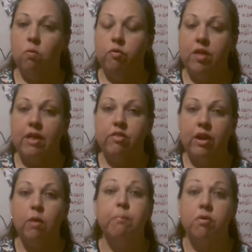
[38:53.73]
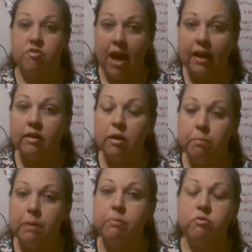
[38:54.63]
that they are
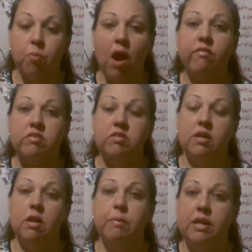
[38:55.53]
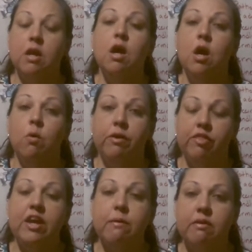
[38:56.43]
protecting people's privacy. I mean, we
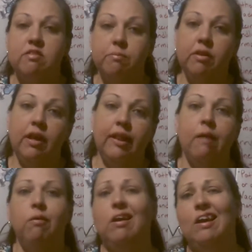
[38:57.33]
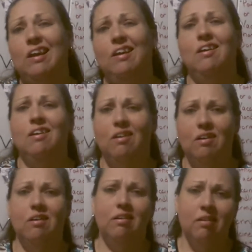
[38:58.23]
think about something like that, and we're like,
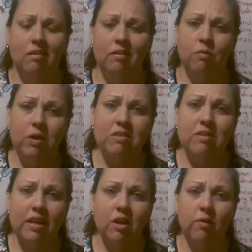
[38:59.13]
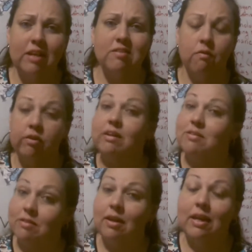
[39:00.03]
what is it? That's not really a
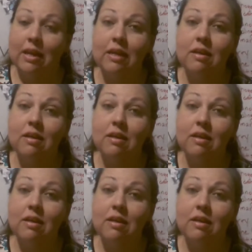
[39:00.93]
study. It